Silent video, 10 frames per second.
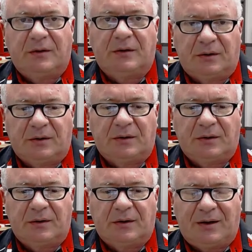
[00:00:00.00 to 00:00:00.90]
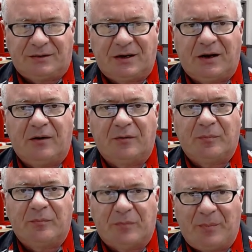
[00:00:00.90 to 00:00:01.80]
I'm tired.
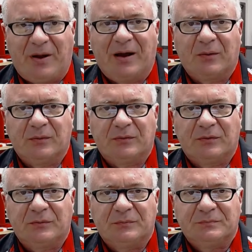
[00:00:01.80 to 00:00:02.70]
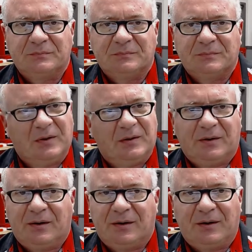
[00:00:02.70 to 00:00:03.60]
My back hurts.
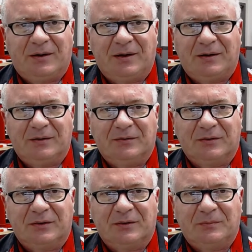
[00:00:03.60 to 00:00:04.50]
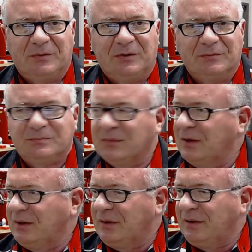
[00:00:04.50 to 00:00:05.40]
I ain't as uh,
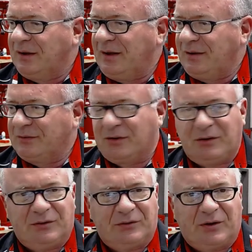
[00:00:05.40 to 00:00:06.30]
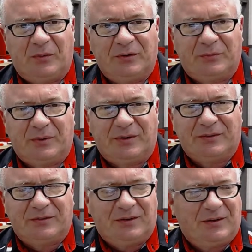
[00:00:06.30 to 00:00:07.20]
ain't as good as I once
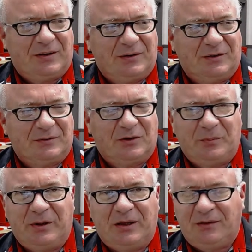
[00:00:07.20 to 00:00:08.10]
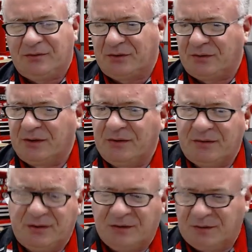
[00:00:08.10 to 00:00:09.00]
was. Isn't that a Toby Keith song? I
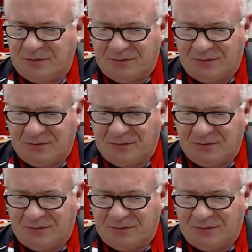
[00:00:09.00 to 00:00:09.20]
think.